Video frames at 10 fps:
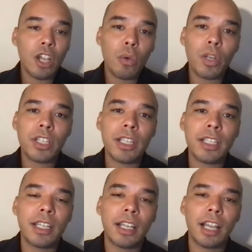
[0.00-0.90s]
which
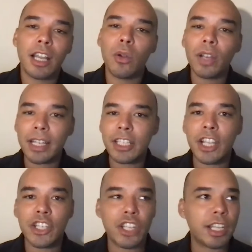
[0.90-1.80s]
is an
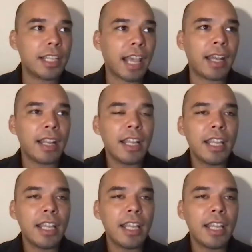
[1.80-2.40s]
organization that